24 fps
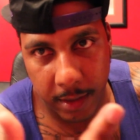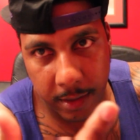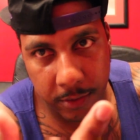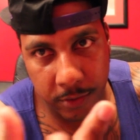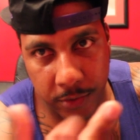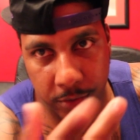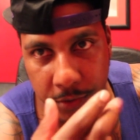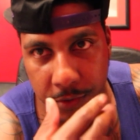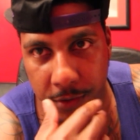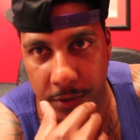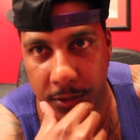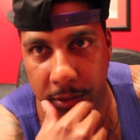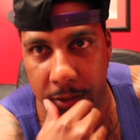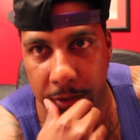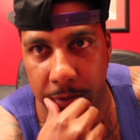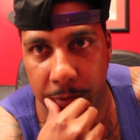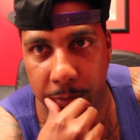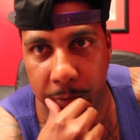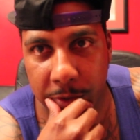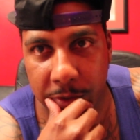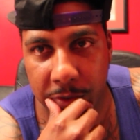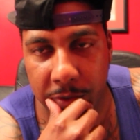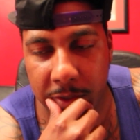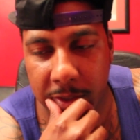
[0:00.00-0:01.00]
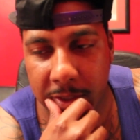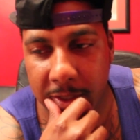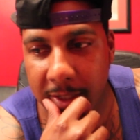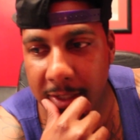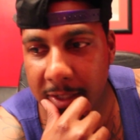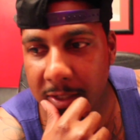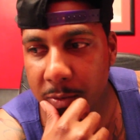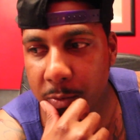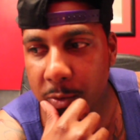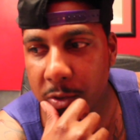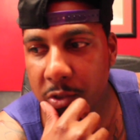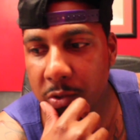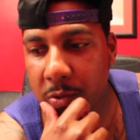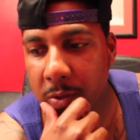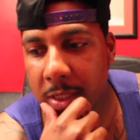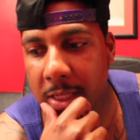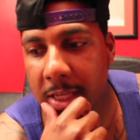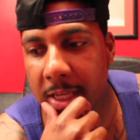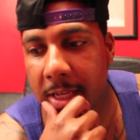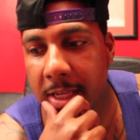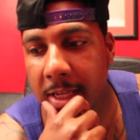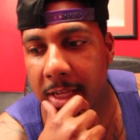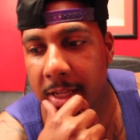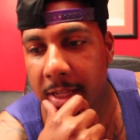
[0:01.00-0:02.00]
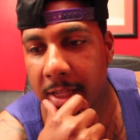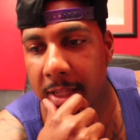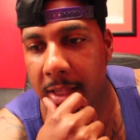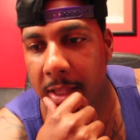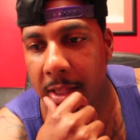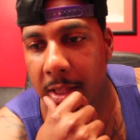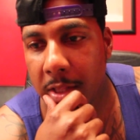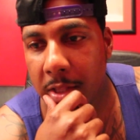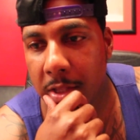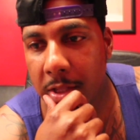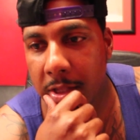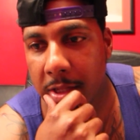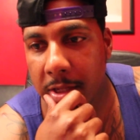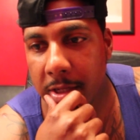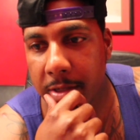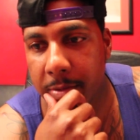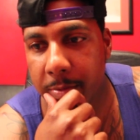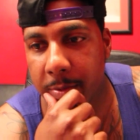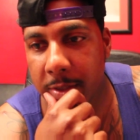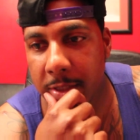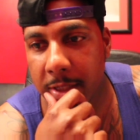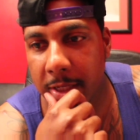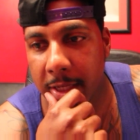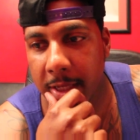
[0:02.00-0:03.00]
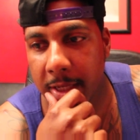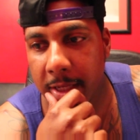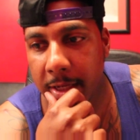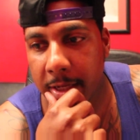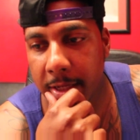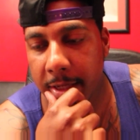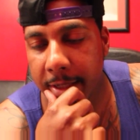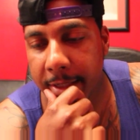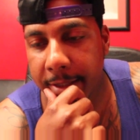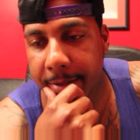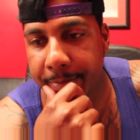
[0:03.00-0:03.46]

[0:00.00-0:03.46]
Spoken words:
What you see is what you get. You know what I'm saying?